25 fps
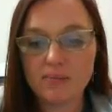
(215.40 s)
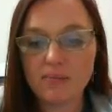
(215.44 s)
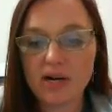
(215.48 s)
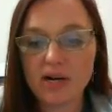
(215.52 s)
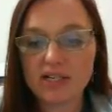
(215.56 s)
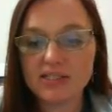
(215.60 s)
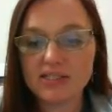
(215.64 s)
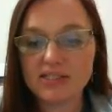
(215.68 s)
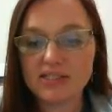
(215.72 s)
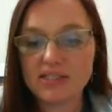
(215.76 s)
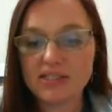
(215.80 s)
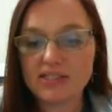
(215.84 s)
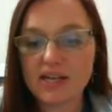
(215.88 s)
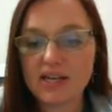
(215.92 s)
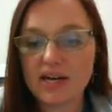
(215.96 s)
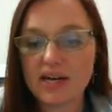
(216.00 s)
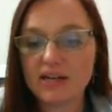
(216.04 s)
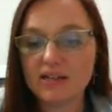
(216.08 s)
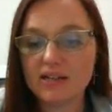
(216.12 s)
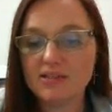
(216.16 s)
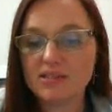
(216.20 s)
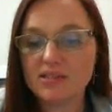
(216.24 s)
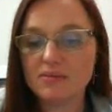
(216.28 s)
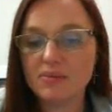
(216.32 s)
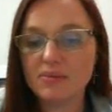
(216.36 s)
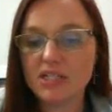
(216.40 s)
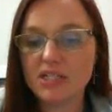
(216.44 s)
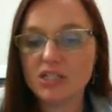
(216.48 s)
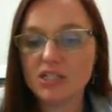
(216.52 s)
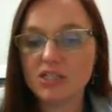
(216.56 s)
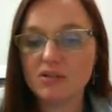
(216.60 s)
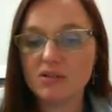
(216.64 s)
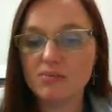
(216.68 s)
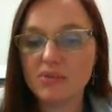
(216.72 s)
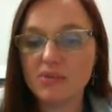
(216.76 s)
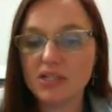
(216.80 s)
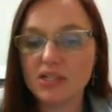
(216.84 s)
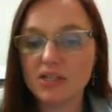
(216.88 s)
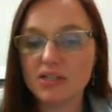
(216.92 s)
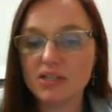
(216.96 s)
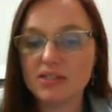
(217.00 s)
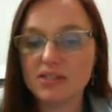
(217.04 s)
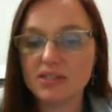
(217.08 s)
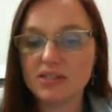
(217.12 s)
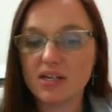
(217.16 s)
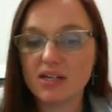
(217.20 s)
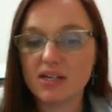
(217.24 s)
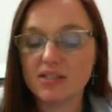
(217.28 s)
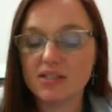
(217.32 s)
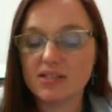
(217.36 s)
mine says edit submission
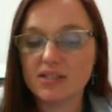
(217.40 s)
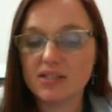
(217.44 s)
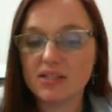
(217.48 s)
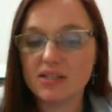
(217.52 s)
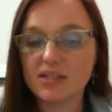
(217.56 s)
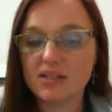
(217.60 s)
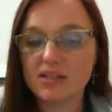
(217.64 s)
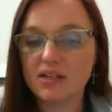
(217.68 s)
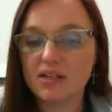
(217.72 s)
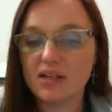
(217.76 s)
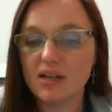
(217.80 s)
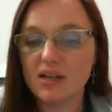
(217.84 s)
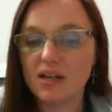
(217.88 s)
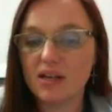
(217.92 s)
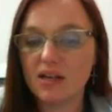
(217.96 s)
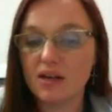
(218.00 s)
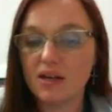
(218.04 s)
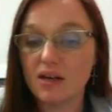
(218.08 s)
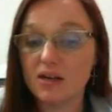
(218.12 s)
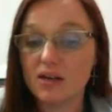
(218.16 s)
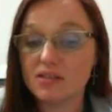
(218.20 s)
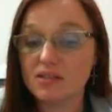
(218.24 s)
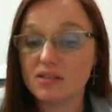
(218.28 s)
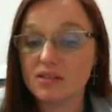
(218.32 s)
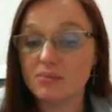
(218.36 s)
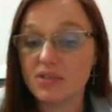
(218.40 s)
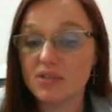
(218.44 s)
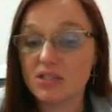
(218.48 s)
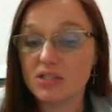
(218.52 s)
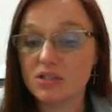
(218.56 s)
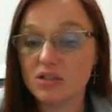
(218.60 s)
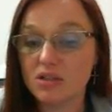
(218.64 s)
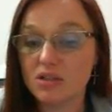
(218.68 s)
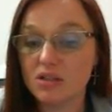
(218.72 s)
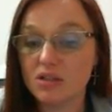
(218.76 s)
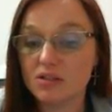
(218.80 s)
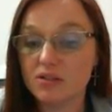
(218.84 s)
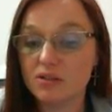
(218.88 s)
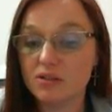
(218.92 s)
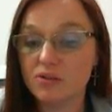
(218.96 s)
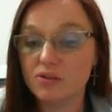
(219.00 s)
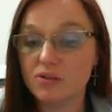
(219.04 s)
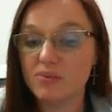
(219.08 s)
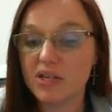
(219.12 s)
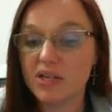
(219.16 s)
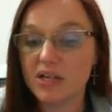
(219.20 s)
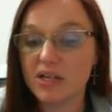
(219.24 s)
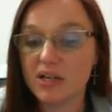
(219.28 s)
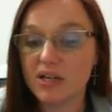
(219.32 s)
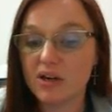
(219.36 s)
because I did a submission a
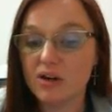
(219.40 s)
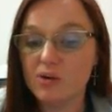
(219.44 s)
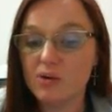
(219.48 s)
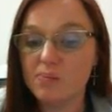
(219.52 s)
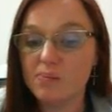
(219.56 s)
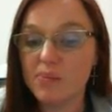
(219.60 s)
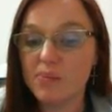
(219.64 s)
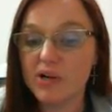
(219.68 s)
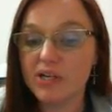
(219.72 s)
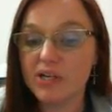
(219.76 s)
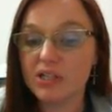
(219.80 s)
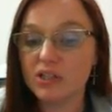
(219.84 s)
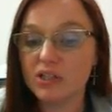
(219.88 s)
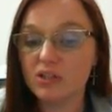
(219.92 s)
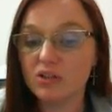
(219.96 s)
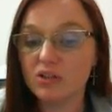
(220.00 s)
little bit ago, but